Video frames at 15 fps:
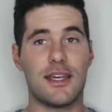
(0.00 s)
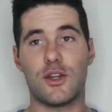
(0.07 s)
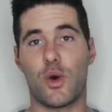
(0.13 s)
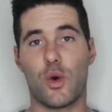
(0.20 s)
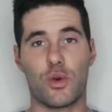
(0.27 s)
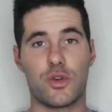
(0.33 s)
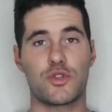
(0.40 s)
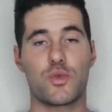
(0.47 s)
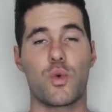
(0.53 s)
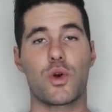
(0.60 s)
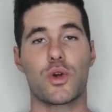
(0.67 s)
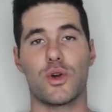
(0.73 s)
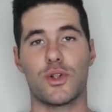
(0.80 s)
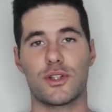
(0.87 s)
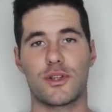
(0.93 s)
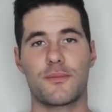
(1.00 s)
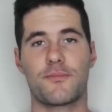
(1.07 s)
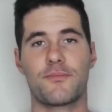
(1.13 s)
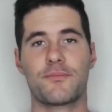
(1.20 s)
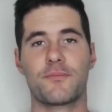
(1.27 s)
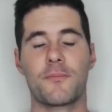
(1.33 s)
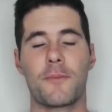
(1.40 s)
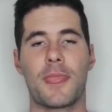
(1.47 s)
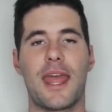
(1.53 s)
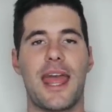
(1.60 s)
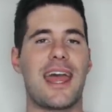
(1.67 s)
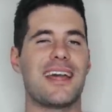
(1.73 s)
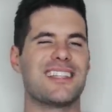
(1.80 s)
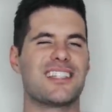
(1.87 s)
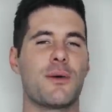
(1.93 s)
an orange world.
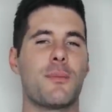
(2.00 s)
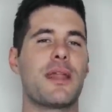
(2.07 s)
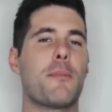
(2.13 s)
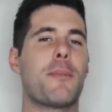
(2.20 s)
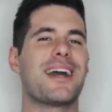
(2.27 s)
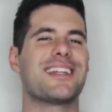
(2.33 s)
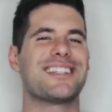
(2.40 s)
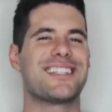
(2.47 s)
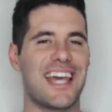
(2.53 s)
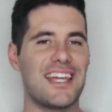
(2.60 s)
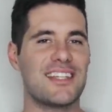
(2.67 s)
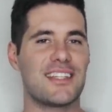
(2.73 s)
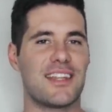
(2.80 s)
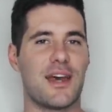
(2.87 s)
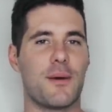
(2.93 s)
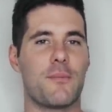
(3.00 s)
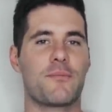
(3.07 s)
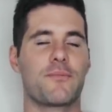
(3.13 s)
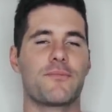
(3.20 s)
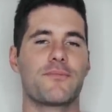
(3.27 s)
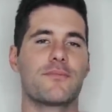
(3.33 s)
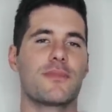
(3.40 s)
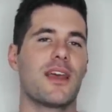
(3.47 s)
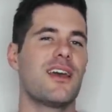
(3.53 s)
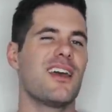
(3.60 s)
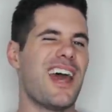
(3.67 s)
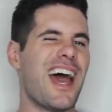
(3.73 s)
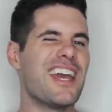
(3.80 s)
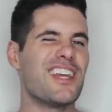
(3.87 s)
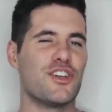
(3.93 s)
And somebody might say to them,
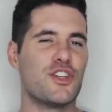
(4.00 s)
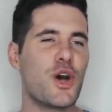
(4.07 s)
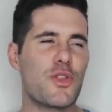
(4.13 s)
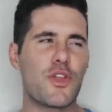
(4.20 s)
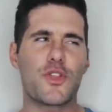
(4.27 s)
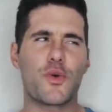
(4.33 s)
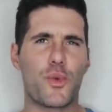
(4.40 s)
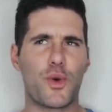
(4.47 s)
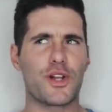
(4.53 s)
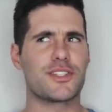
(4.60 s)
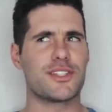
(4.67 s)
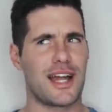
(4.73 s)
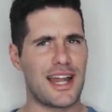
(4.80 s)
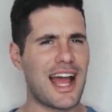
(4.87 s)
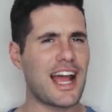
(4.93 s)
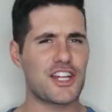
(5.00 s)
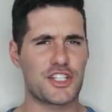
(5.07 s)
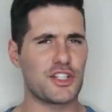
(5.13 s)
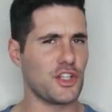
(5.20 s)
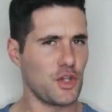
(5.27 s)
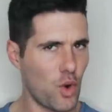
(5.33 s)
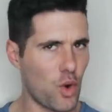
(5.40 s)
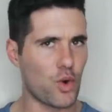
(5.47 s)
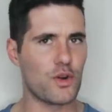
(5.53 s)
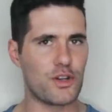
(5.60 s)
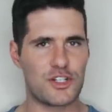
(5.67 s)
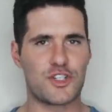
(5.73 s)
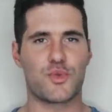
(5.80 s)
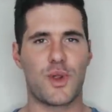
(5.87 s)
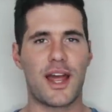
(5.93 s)
"Hey, you know that the world's not actually
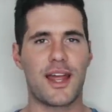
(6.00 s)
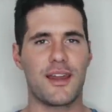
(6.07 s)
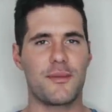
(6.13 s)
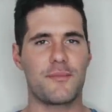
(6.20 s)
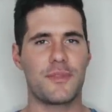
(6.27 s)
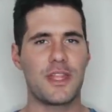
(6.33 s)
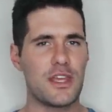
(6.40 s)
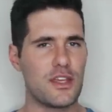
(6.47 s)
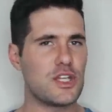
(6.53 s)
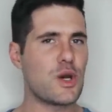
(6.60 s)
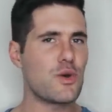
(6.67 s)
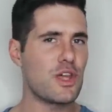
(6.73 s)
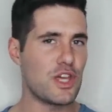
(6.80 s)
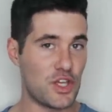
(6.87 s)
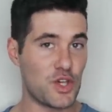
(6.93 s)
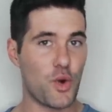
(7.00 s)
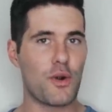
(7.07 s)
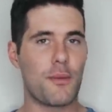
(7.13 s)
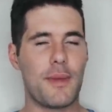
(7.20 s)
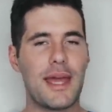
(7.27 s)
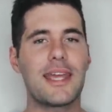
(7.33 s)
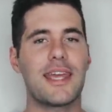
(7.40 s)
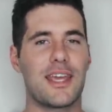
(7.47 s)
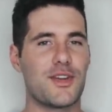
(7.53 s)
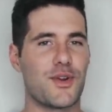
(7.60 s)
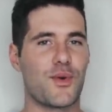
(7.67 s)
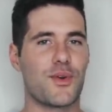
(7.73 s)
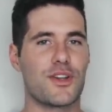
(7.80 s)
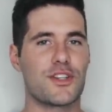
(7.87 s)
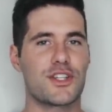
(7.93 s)
orange, right? You know that you're making it
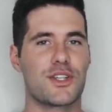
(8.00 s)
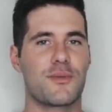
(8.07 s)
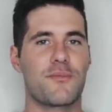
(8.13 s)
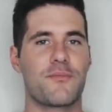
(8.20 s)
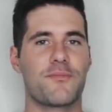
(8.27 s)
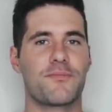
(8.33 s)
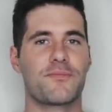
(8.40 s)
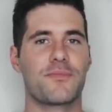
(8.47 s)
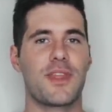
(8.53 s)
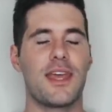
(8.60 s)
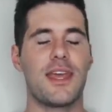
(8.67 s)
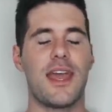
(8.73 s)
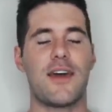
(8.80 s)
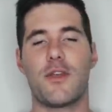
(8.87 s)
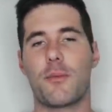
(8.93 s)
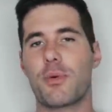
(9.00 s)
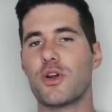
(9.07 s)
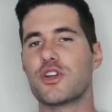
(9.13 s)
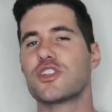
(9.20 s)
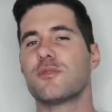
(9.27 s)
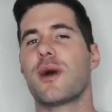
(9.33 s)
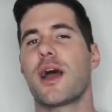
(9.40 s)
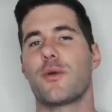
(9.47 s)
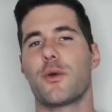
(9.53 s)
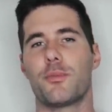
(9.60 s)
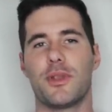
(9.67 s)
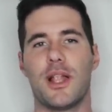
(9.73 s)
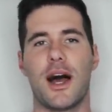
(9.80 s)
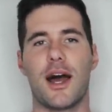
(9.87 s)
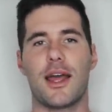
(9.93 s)
orange." And the person might
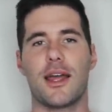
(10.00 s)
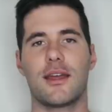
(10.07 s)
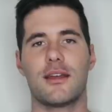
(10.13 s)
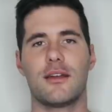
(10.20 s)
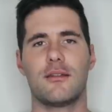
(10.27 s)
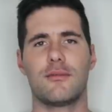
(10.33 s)
reply,